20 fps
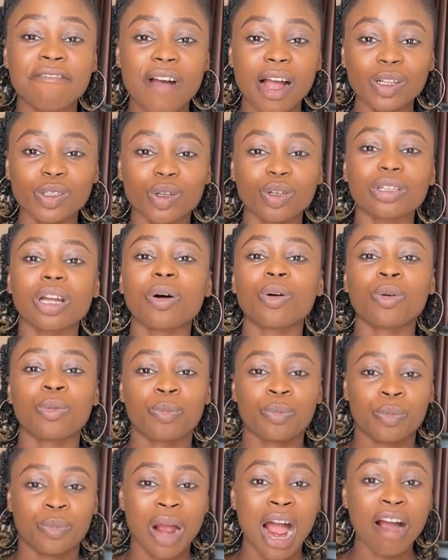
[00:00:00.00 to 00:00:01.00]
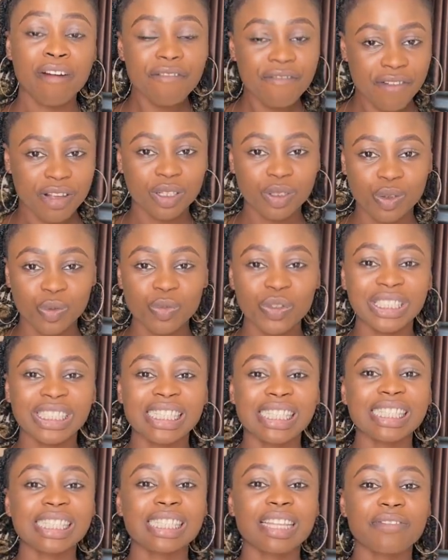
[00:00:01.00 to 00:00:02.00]
factor that will affect which
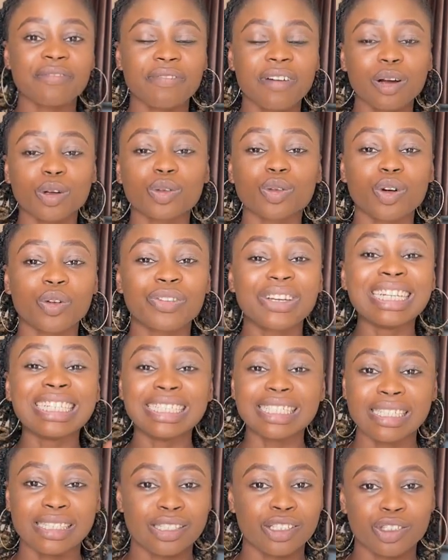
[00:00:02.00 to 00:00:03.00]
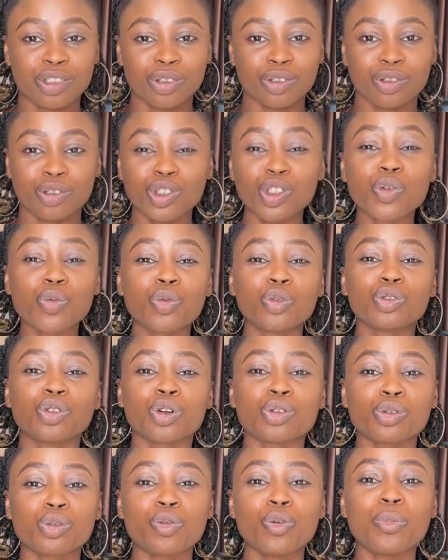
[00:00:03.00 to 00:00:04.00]
is the factor of indecision you will
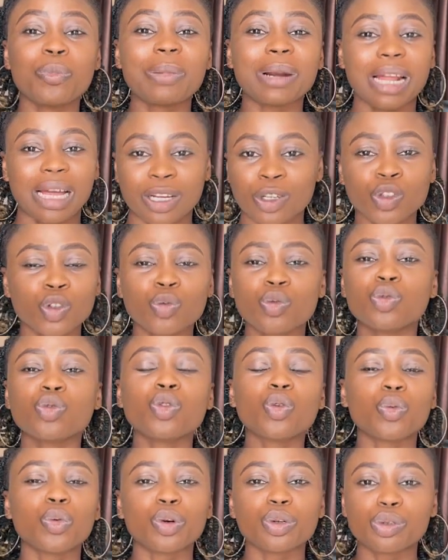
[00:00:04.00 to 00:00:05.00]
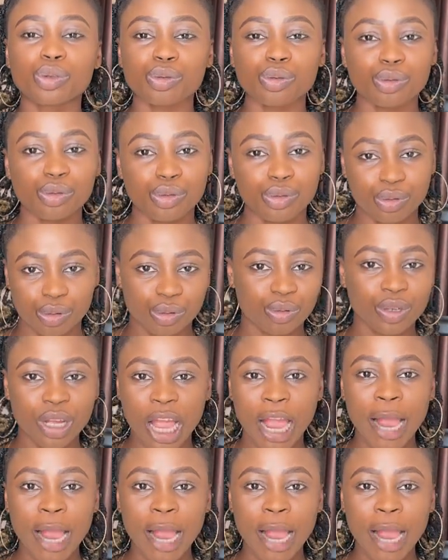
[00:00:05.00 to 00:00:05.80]
just go blank you won't know what to do